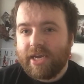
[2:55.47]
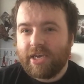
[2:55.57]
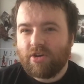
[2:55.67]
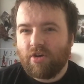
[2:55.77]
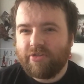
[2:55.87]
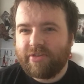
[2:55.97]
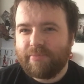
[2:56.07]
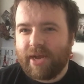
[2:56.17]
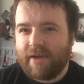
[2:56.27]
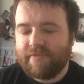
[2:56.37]
he caused
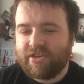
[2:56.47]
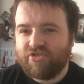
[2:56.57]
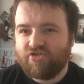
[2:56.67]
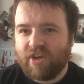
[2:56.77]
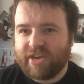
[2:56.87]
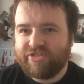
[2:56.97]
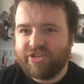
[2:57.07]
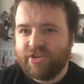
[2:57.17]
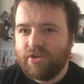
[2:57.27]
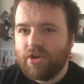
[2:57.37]
them to have a
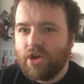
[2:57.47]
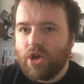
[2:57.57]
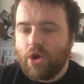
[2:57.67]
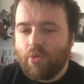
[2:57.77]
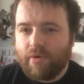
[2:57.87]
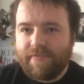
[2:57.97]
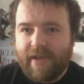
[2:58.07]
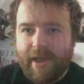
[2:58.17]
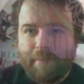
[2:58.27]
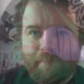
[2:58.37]
distraction with
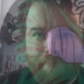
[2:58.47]
the